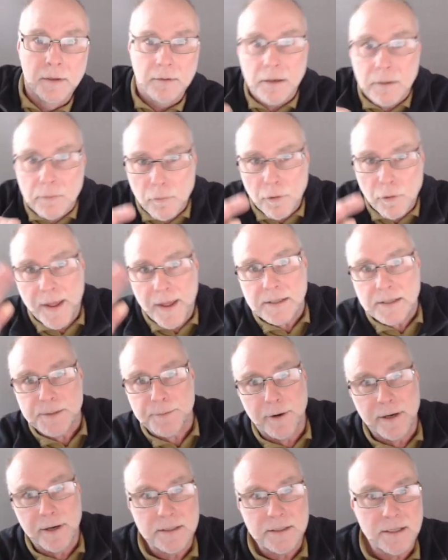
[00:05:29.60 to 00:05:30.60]
and what that
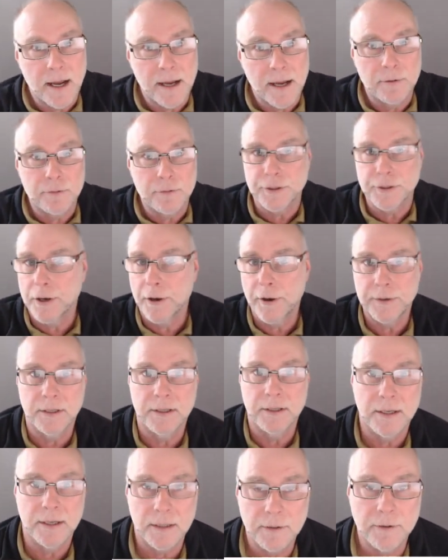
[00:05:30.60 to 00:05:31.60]
spring scale showed
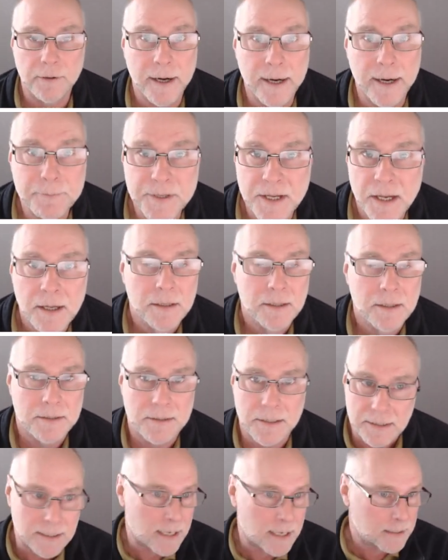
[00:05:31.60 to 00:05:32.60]
in kilograms
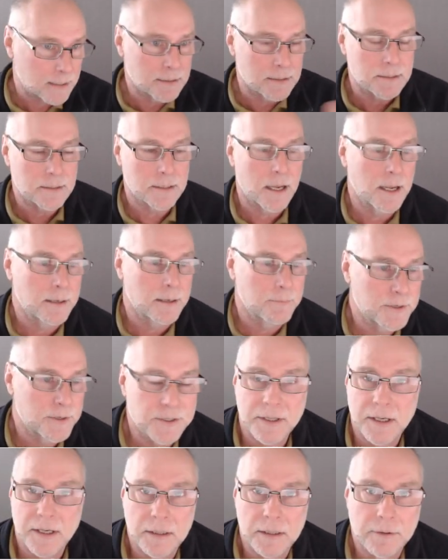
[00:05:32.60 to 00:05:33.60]
is exactly the same
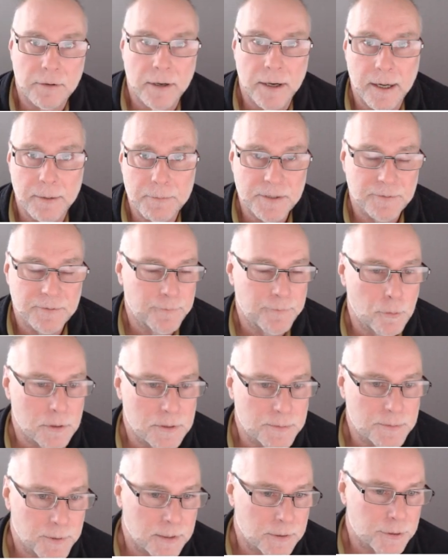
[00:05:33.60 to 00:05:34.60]
as the kilograms
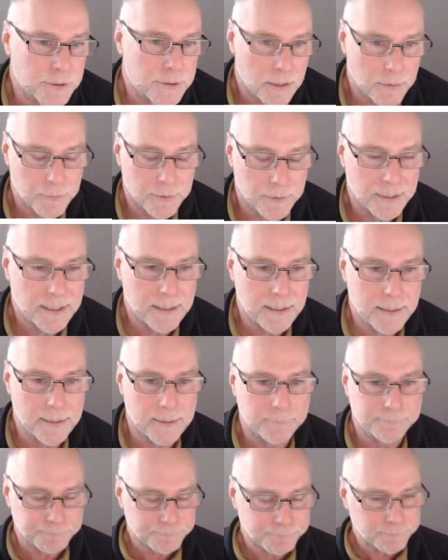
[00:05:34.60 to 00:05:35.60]
force being shown
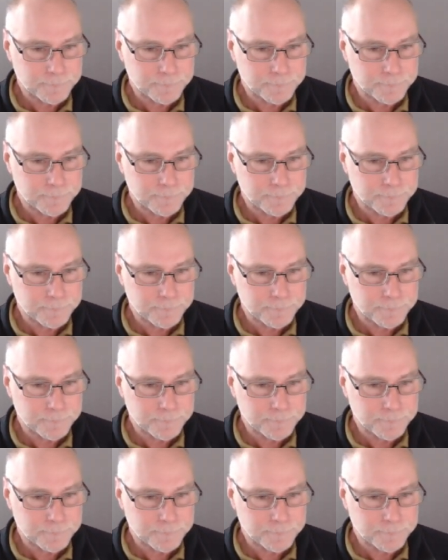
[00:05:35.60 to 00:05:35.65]
here.